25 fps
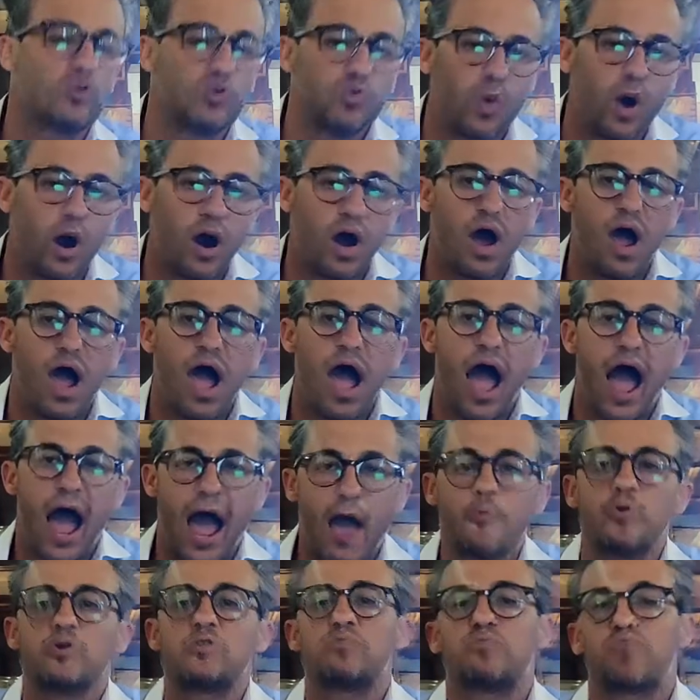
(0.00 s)
Noir,
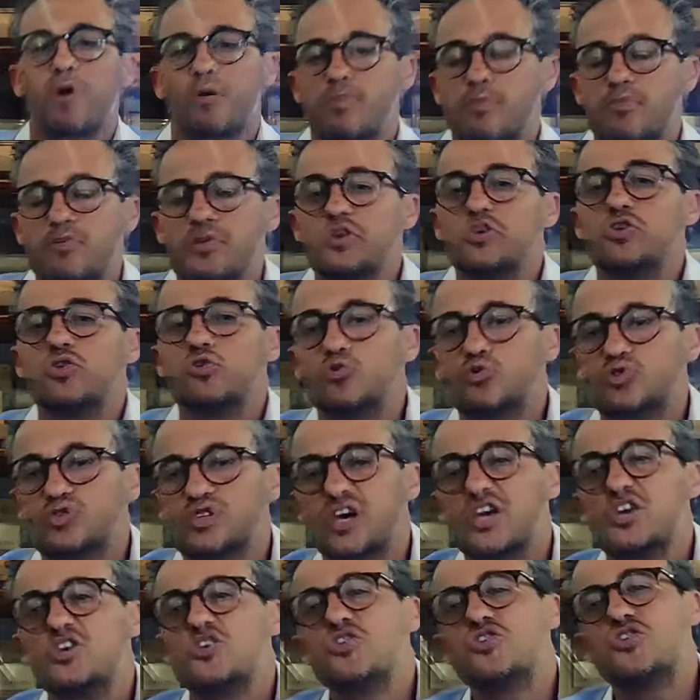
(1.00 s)
I would probably use
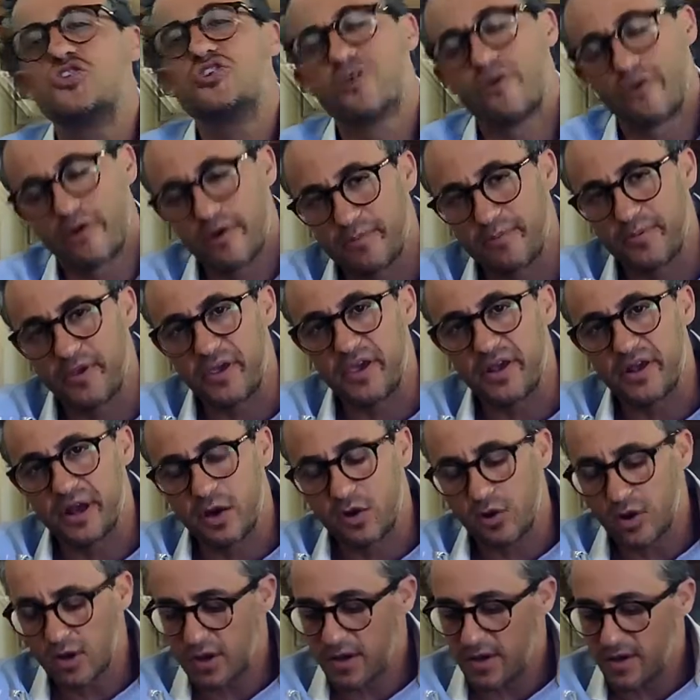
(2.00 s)
a European
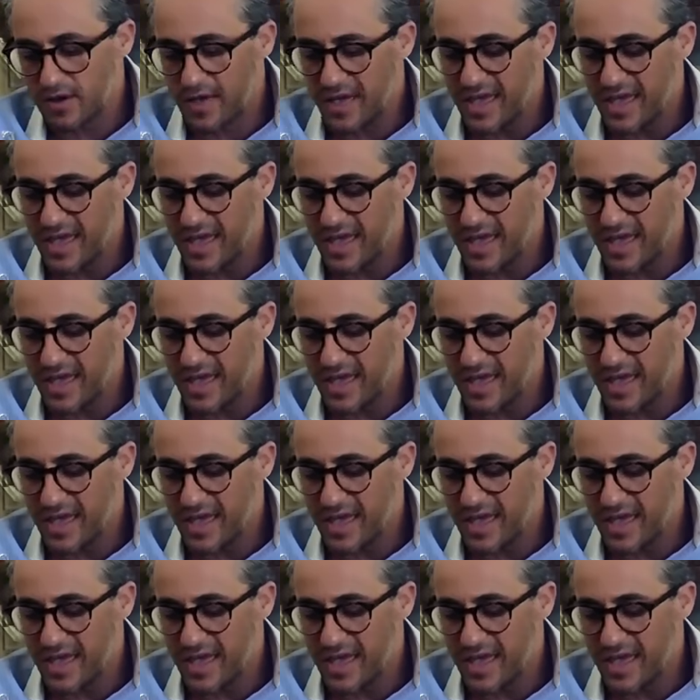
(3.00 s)
oak.